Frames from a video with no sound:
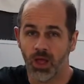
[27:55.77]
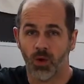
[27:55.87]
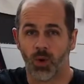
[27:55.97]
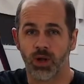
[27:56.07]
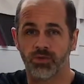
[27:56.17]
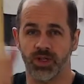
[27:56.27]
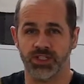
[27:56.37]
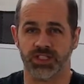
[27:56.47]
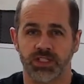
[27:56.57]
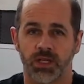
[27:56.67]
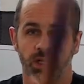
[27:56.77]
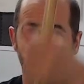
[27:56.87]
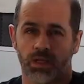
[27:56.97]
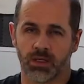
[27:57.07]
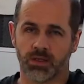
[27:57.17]
What if we just
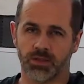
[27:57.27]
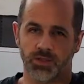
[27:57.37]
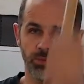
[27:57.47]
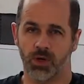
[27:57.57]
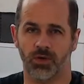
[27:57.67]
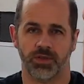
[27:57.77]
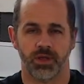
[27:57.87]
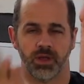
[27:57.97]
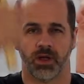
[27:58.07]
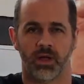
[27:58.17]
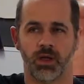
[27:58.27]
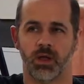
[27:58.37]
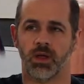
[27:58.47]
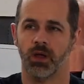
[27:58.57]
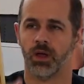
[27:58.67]
do both
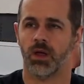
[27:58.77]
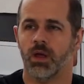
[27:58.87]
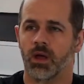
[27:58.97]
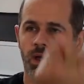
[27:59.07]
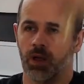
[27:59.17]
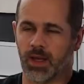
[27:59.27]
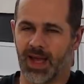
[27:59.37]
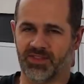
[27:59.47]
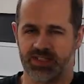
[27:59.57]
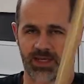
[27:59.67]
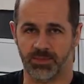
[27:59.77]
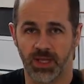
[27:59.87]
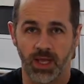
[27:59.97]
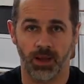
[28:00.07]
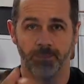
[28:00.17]
at the same
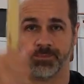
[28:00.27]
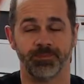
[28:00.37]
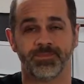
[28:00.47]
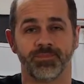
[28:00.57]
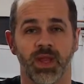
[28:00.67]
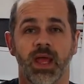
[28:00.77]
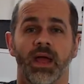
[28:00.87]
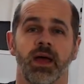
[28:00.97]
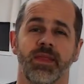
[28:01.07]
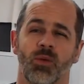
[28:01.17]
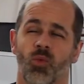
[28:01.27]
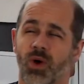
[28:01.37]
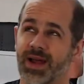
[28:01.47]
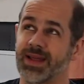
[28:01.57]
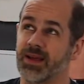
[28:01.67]
time? And then
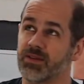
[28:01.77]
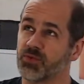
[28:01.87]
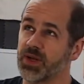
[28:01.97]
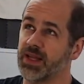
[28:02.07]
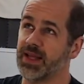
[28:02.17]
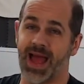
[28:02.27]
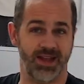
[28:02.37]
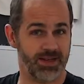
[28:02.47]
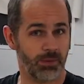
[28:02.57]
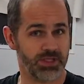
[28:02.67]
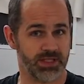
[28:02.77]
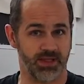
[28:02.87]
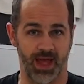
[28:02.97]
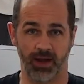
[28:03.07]
what if we add doubles to that?